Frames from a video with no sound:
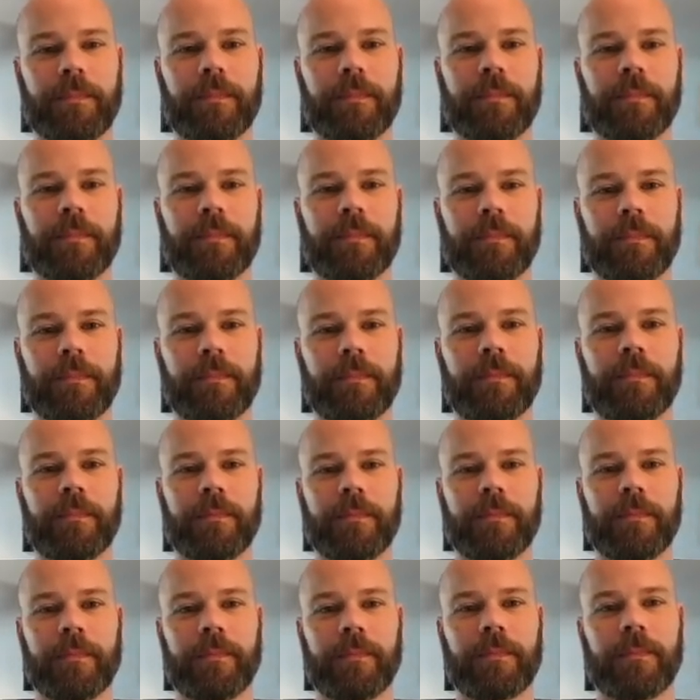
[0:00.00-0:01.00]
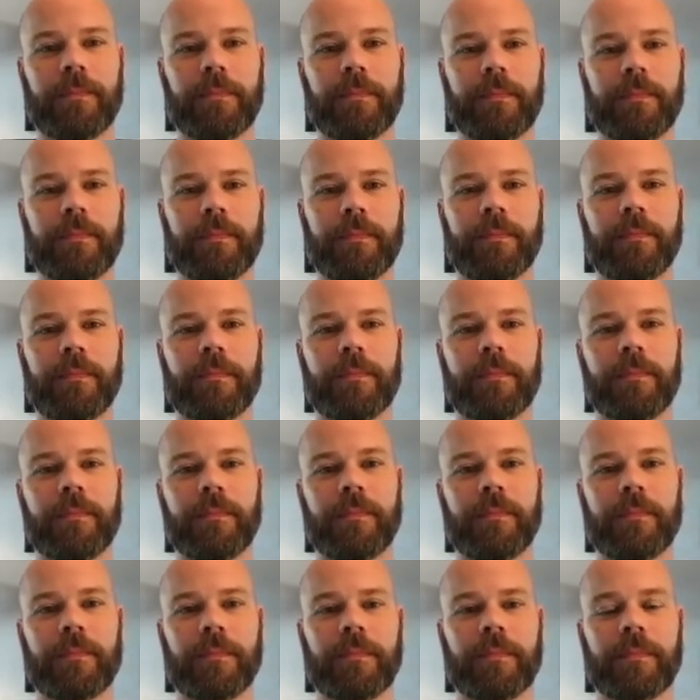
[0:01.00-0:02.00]

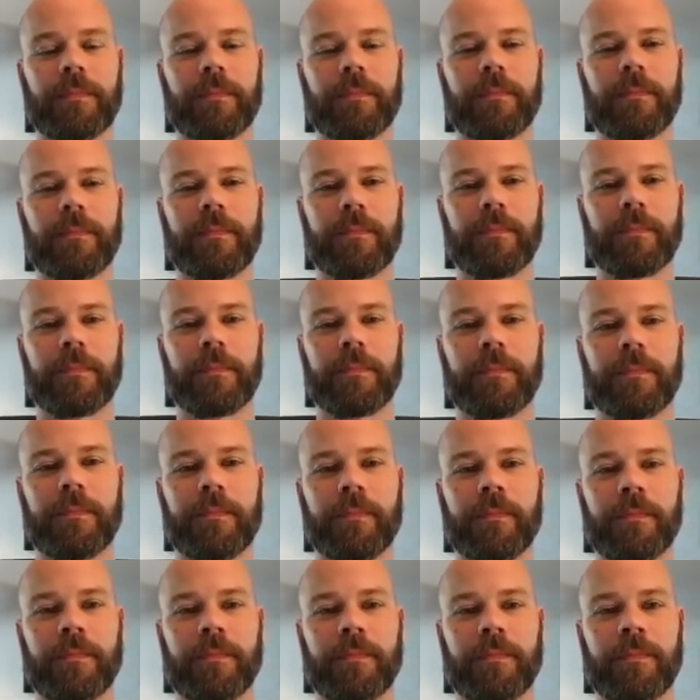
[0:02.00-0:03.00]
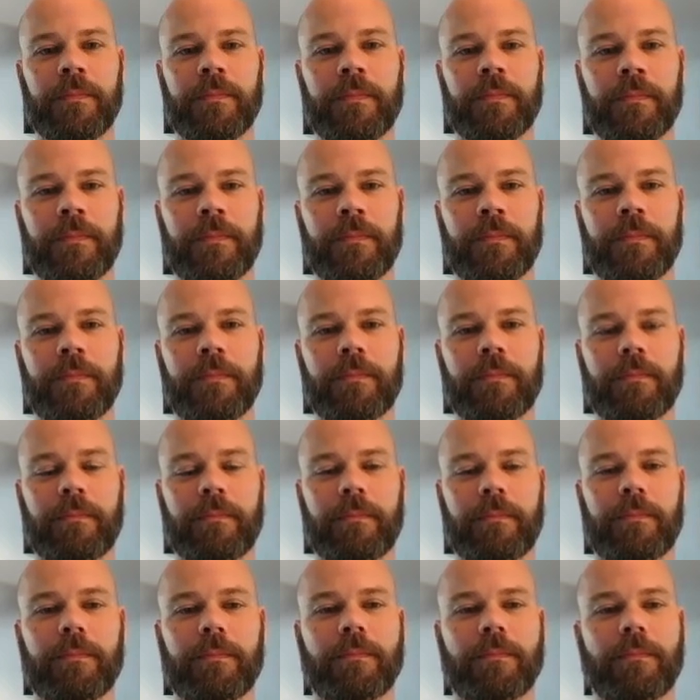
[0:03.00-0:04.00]

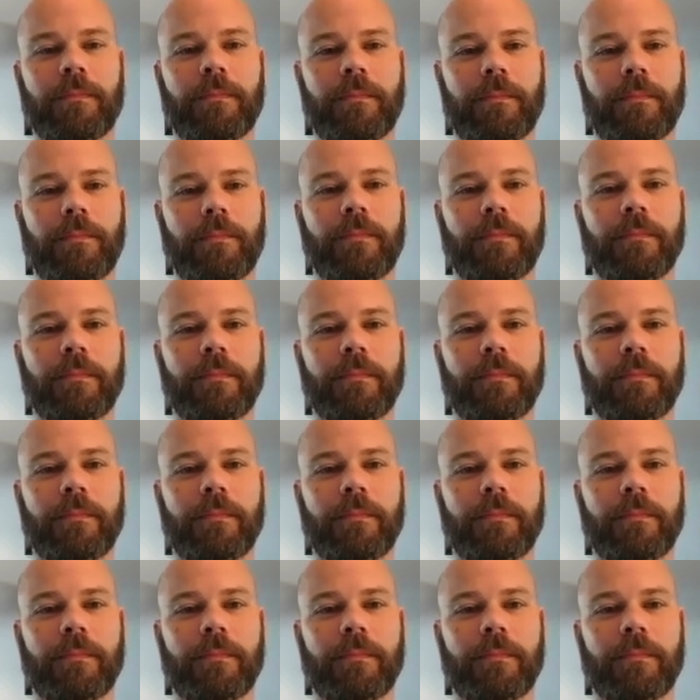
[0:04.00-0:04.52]
(silent)